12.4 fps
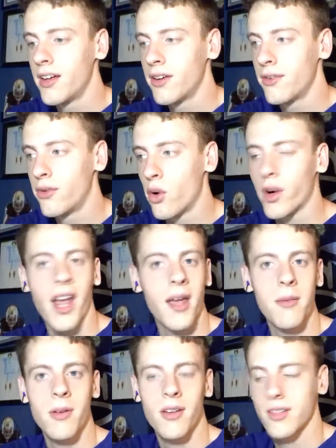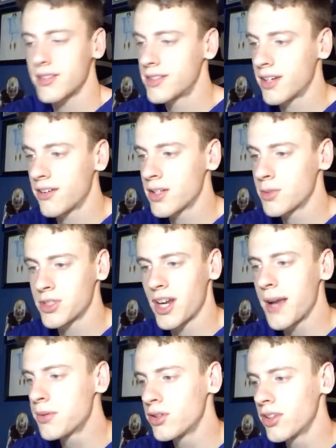full game series, which I
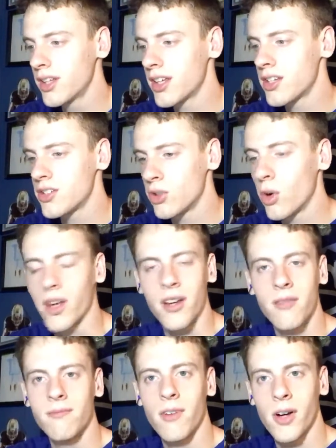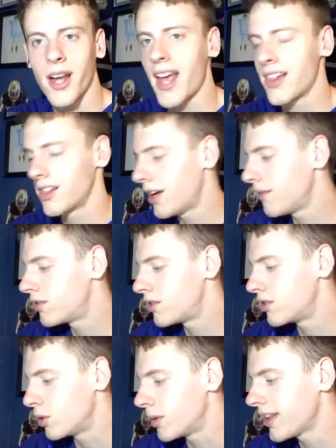absolutely enjoyed. Okay, I loved
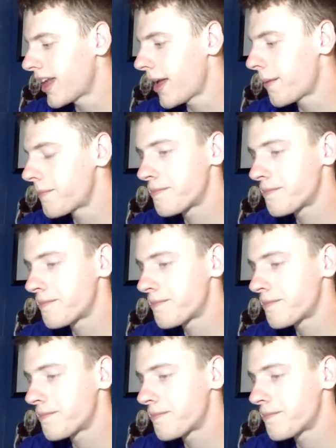doing that.